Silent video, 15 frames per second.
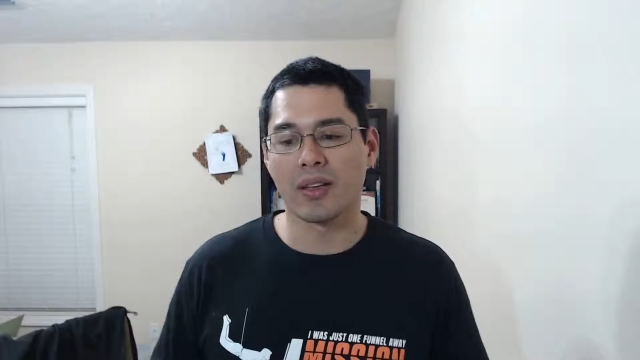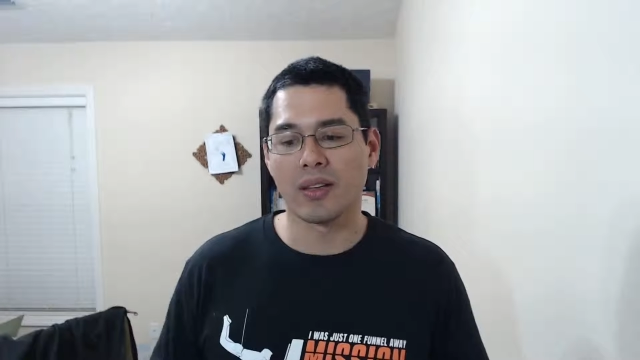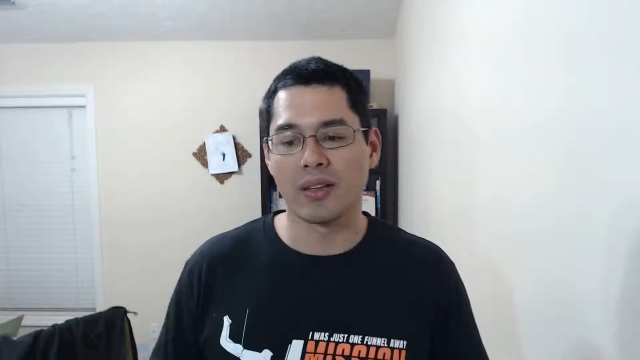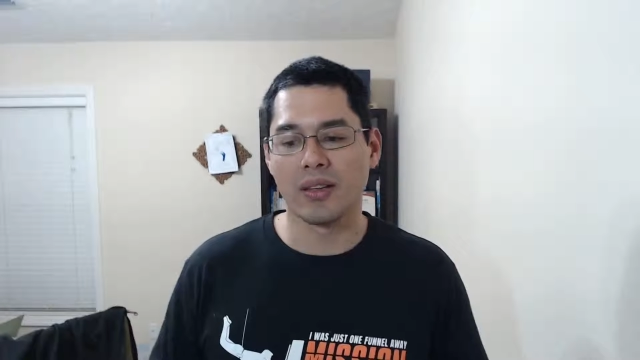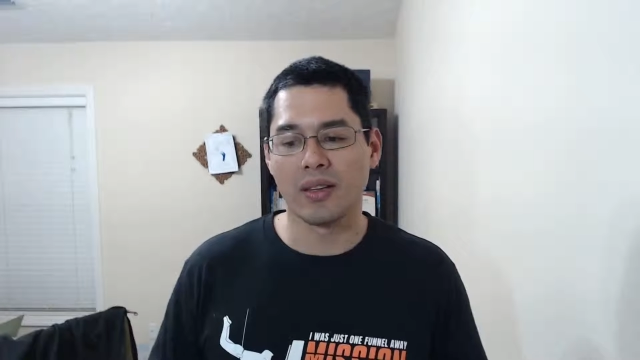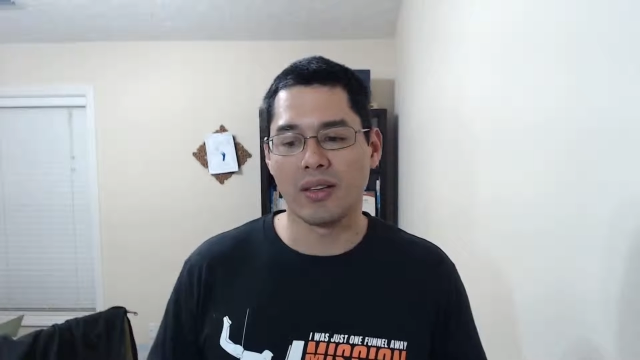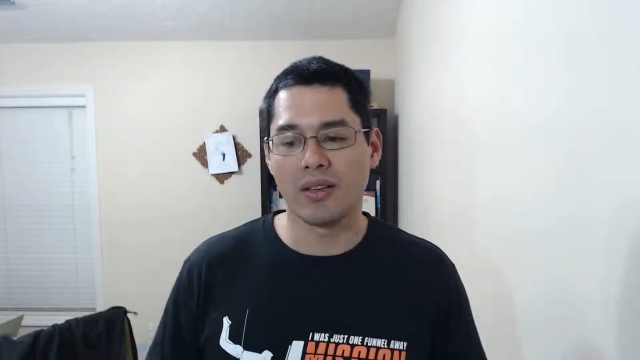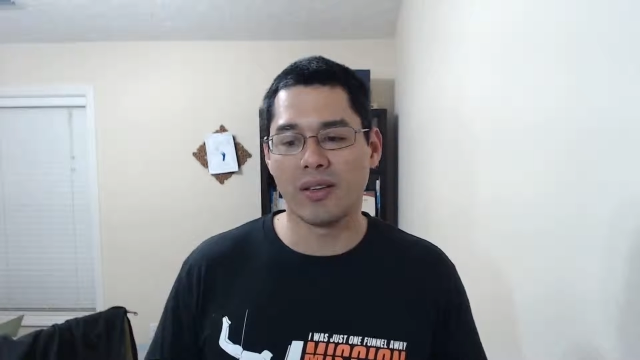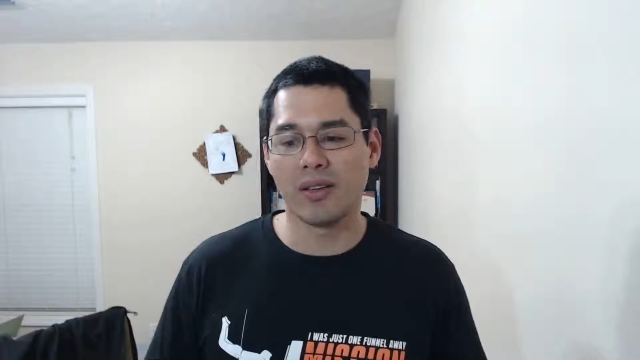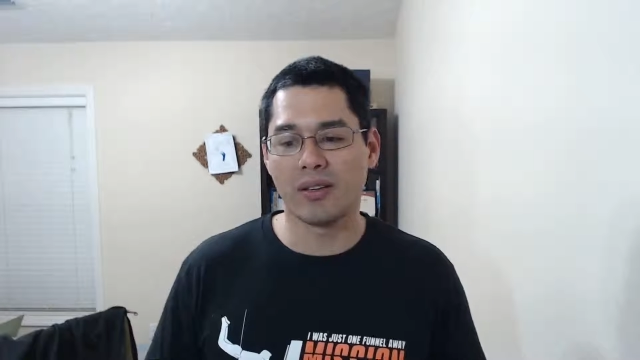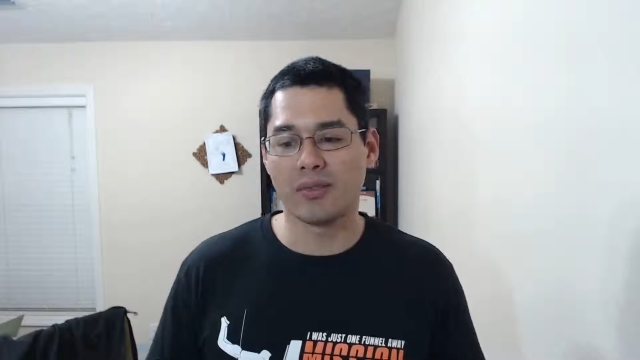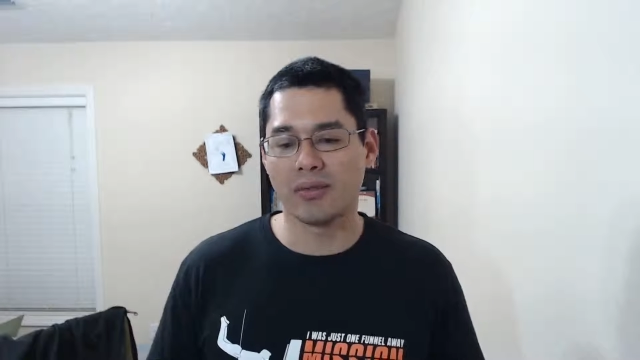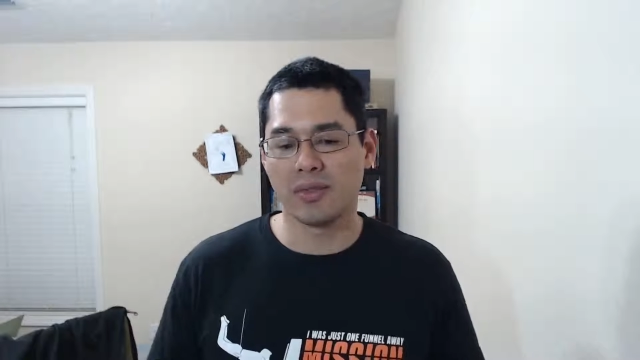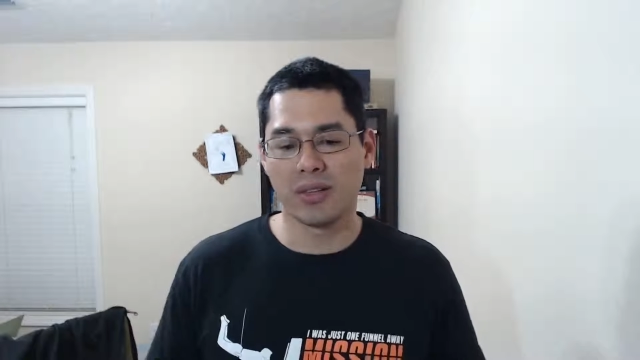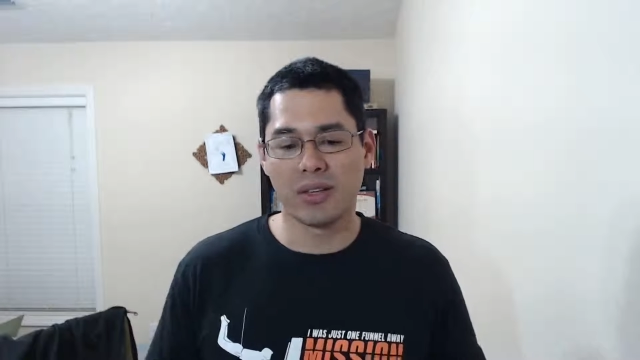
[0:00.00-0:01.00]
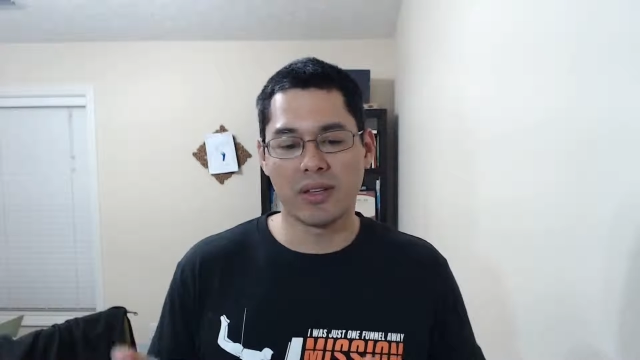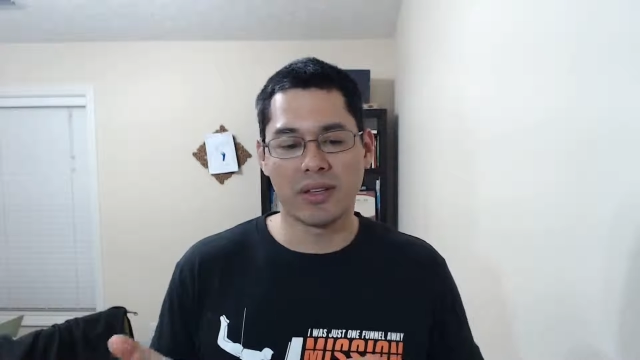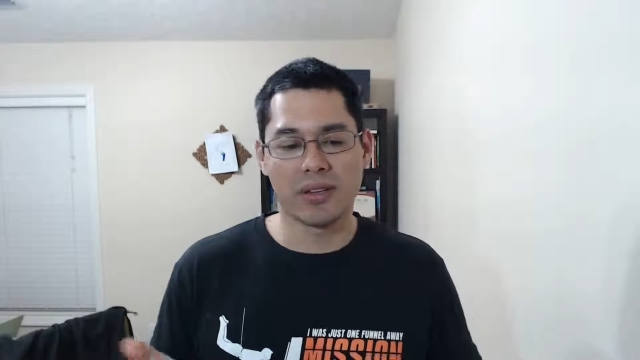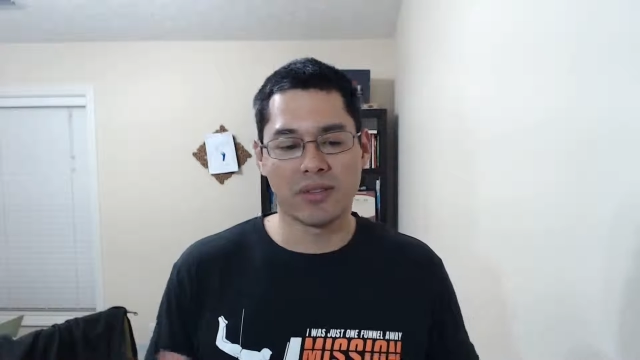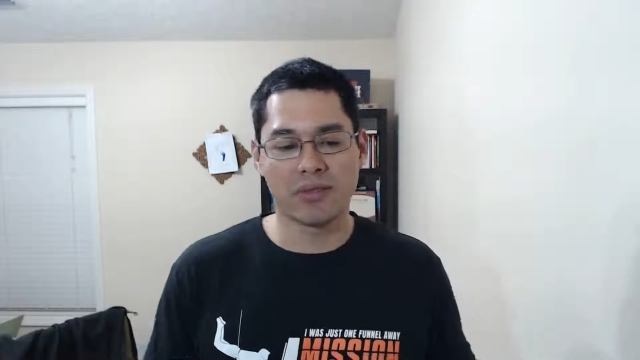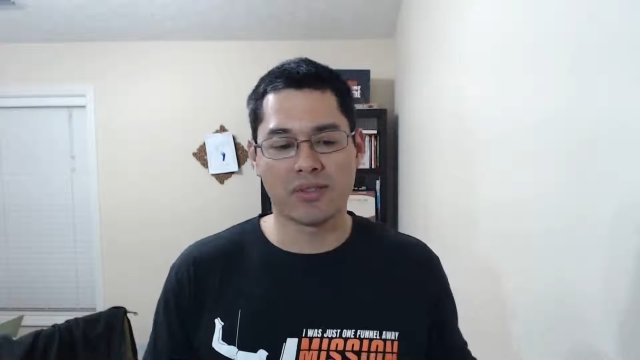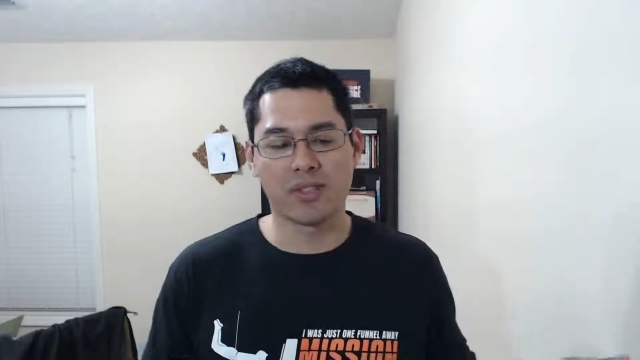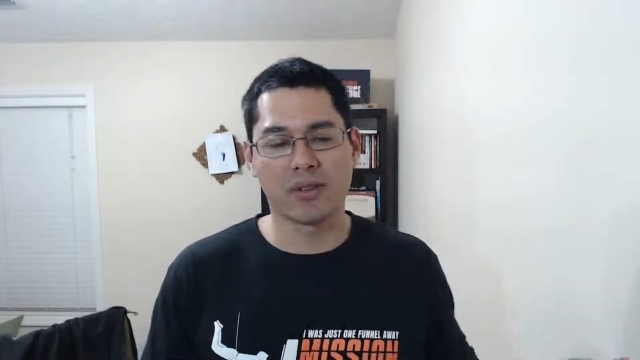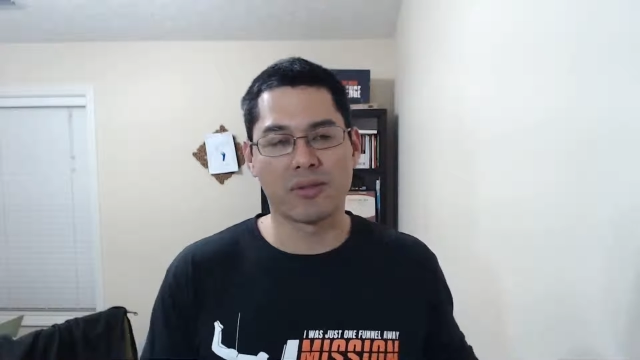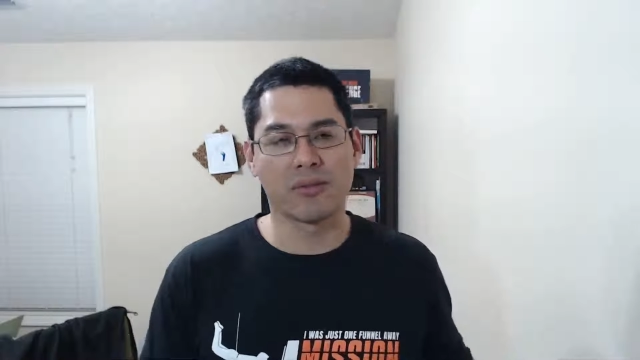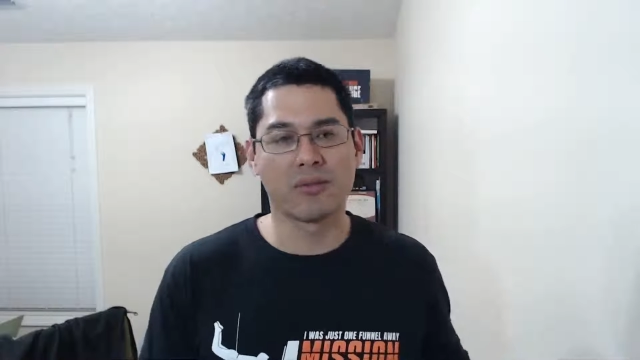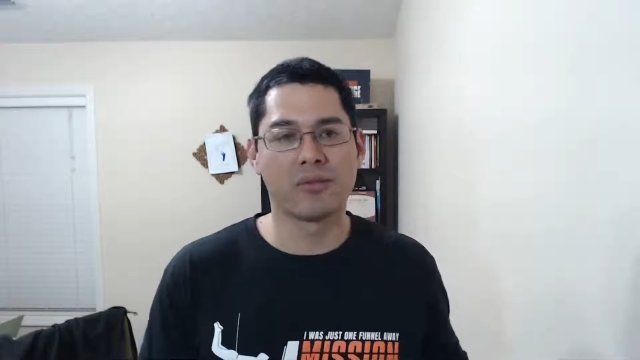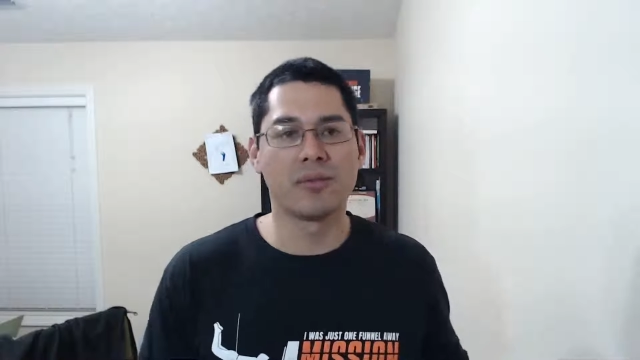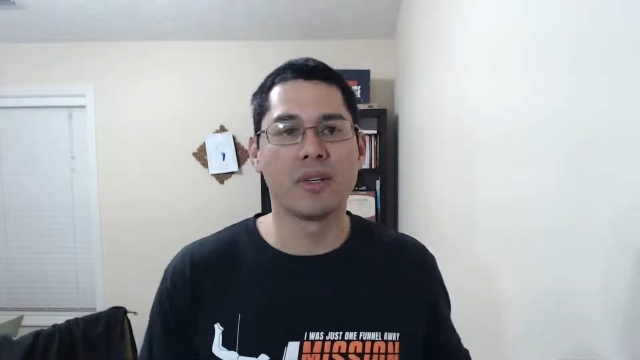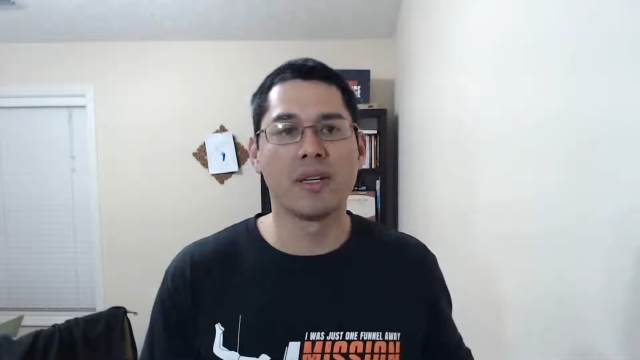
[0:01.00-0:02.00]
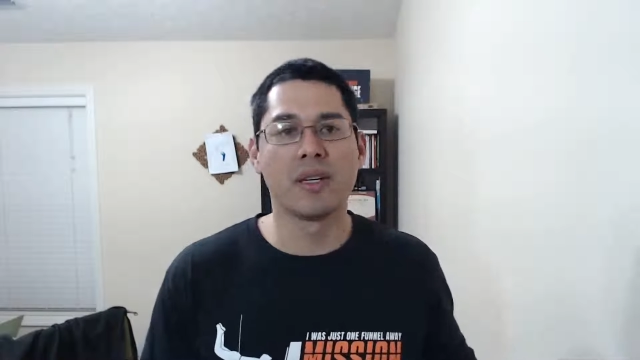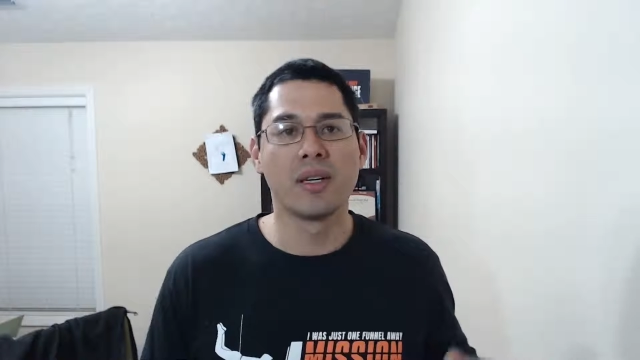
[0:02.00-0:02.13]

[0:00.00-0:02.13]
leave some